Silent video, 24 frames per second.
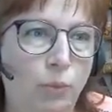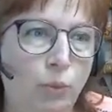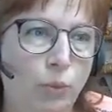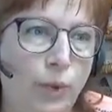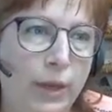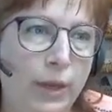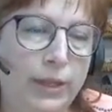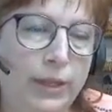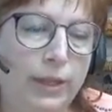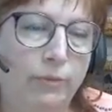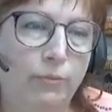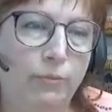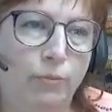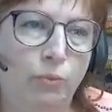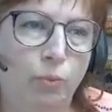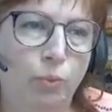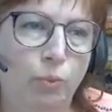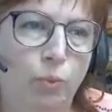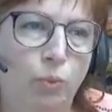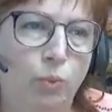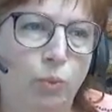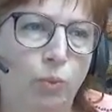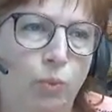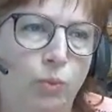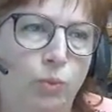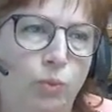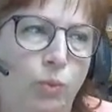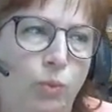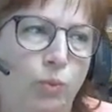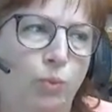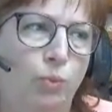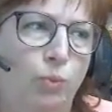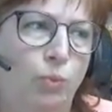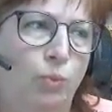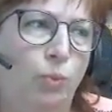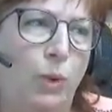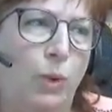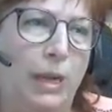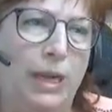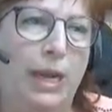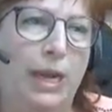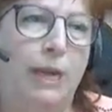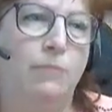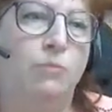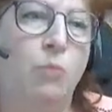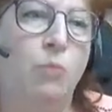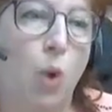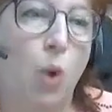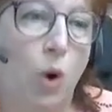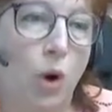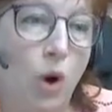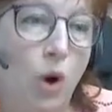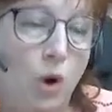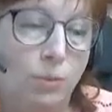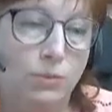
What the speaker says: really we need more